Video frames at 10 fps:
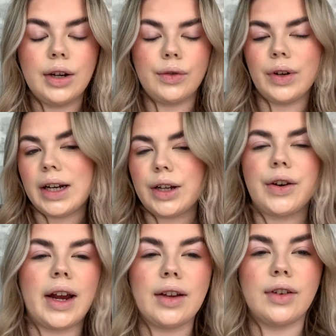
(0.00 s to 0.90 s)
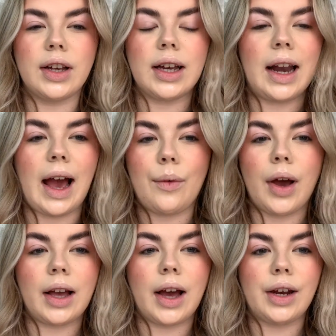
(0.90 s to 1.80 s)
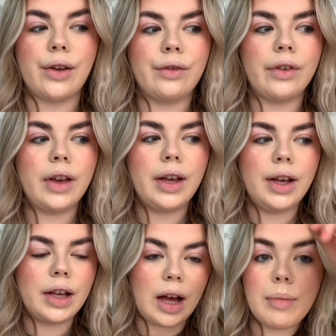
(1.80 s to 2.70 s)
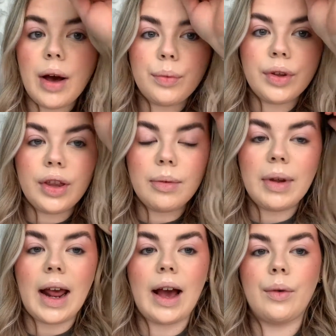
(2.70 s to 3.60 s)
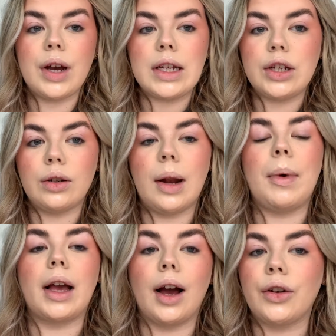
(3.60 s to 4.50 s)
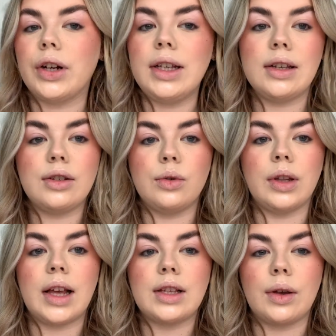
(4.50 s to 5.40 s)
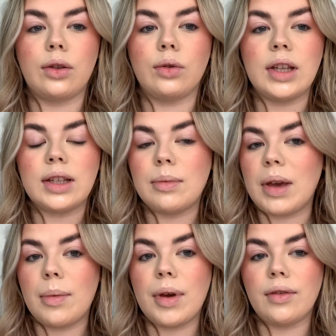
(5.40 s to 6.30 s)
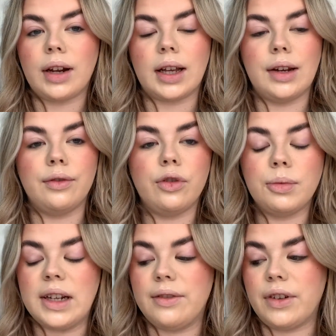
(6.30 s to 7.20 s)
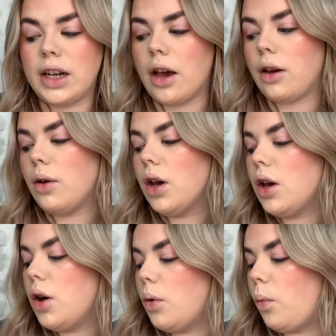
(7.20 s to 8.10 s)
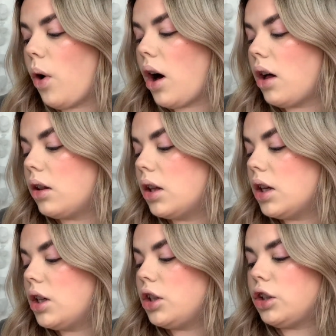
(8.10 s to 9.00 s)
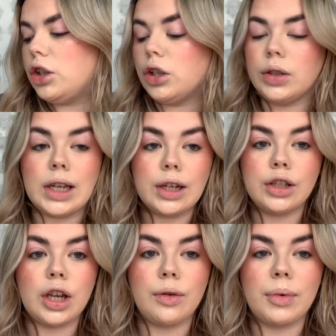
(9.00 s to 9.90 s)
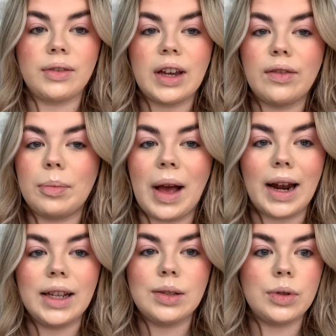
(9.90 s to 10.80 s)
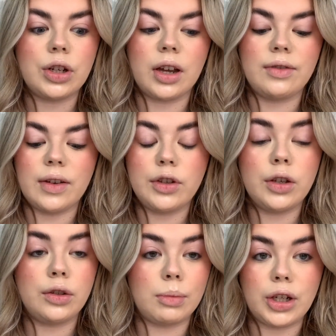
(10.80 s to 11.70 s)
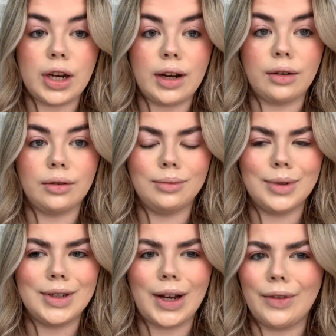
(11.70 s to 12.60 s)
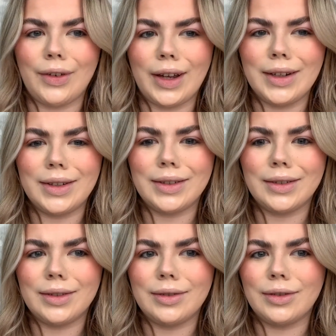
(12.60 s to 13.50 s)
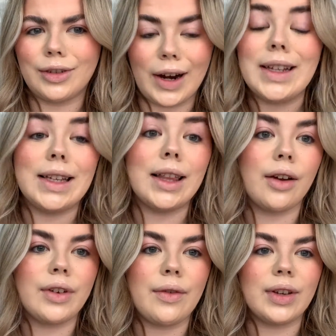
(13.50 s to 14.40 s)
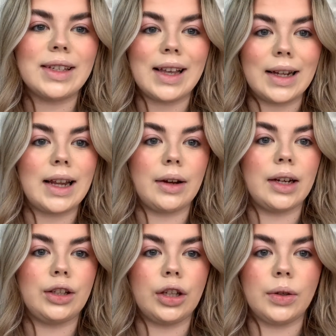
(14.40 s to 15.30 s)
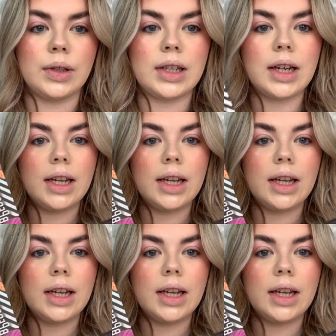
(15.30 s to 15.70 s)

really creative look and how I kind of come up with them and how I do like my cut creases and all that. So I thought this could be a bit of like an informative video while using two of my favourite palettes which I've never used on my channel, which I find crazy that I've never sat down and used